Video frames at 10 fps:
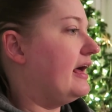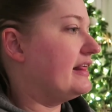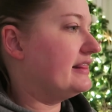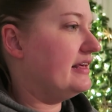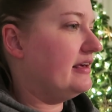
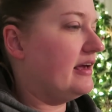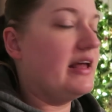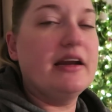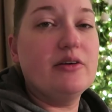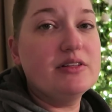I think,
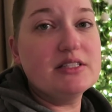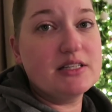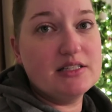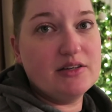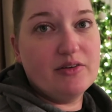and I know this is
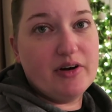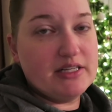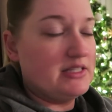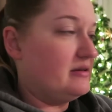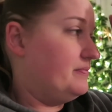gonna sound
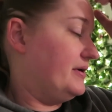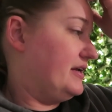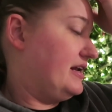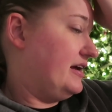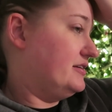crazy,
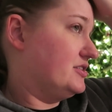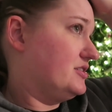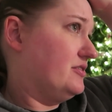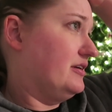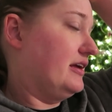but, and I
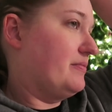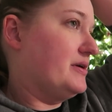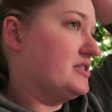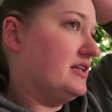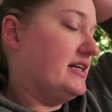just turned like a
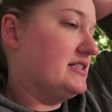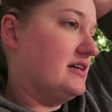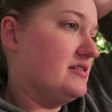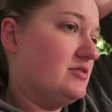bunch of lights on.